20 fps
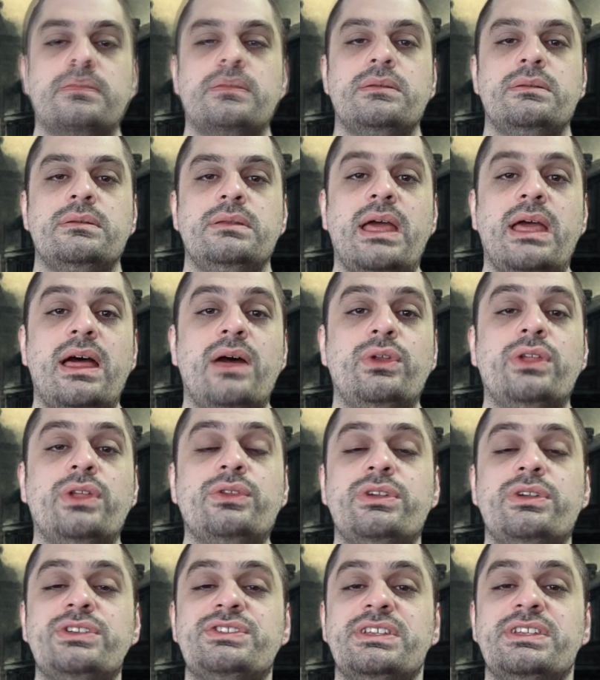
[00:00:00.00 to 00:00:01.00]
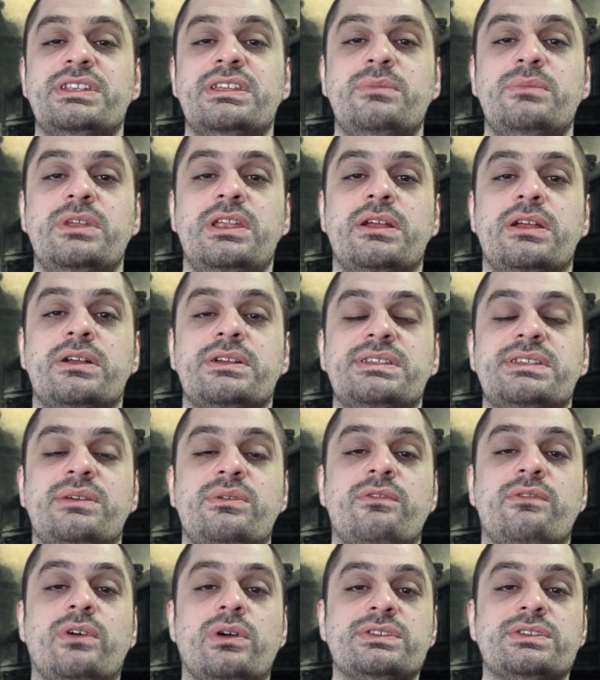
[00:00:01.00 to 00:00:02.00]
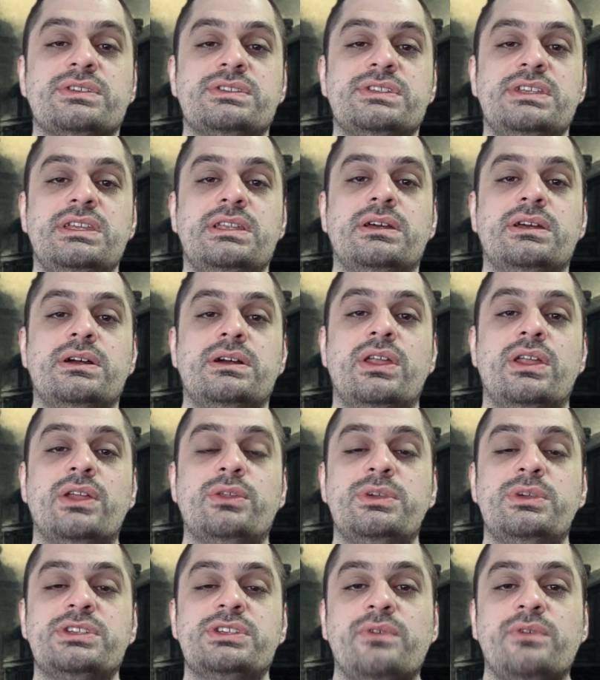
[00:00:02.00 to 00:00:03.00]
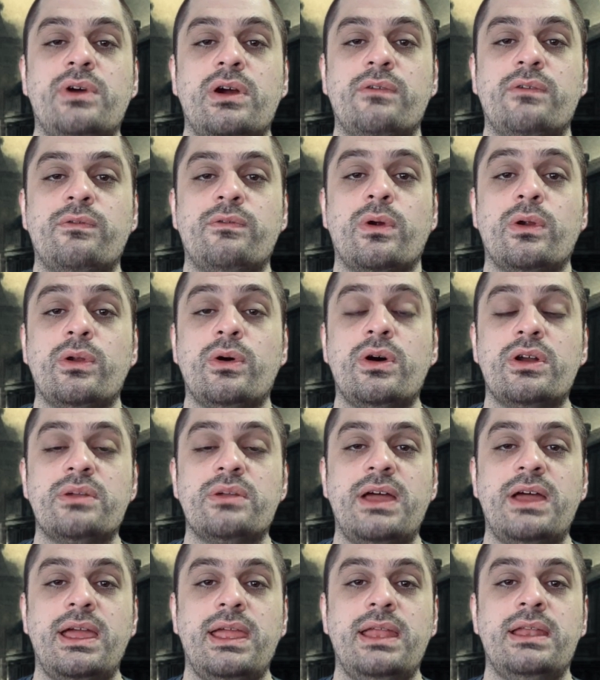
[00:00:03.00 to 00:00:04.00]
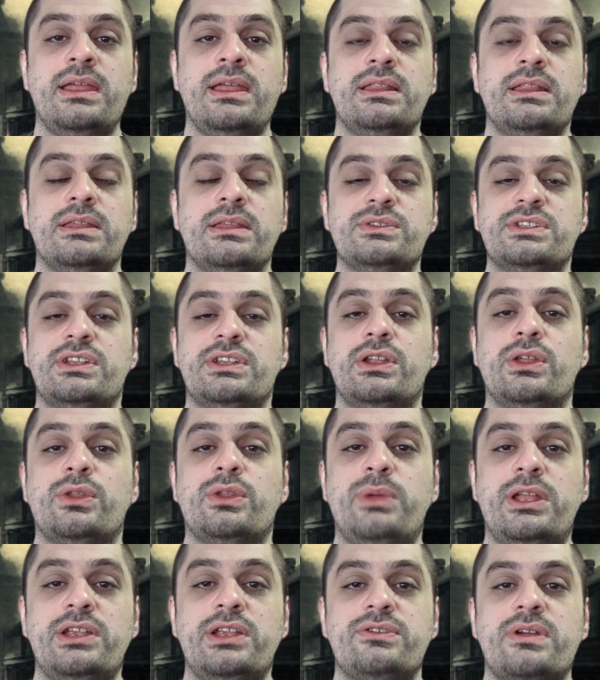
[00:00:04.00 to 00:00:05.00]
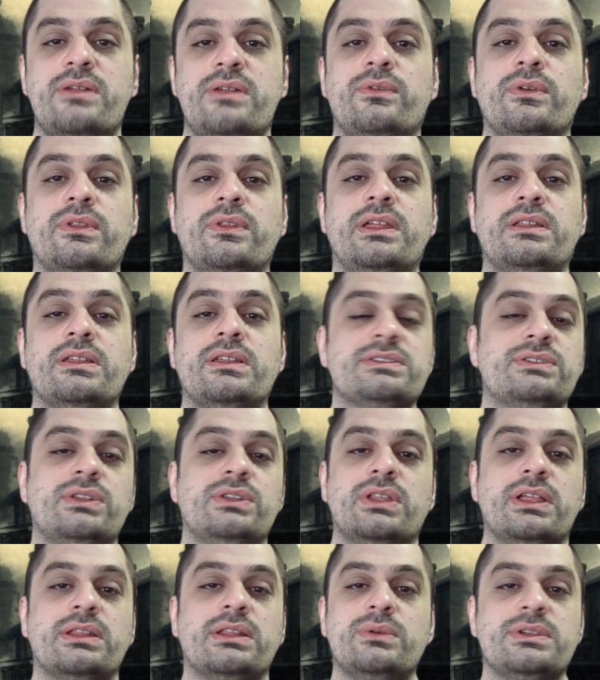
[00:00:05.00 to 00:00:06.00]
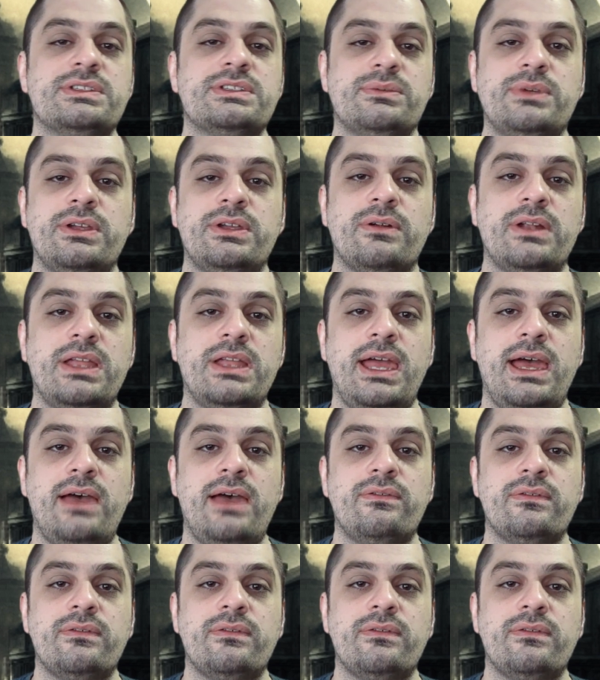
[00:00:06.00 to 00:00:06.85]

Now, another interesting tidbit here is that we've also seen another piece of art for an Autumn Knight that was in another Penny Dreadful that doesn't look like the ones that we already have.